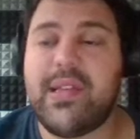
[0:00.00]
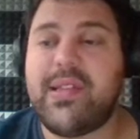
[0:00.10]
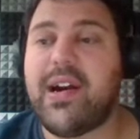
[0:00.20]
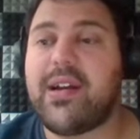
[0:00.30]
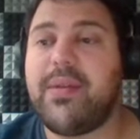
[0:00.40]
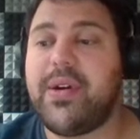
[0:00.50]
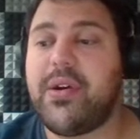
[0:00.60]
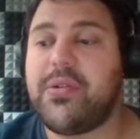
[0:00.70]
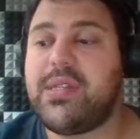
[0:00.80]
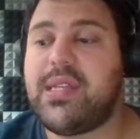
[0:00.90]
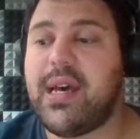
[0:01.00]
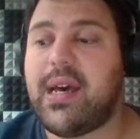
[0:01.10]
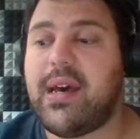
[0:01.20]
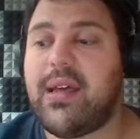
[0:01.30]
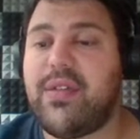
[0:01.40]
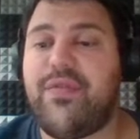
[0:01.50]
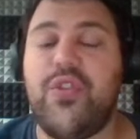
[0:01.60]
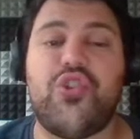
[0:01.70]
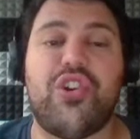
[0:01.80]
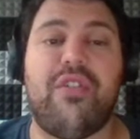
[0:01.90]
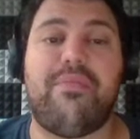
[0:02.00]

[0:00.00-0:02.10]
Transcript: to talk about the future of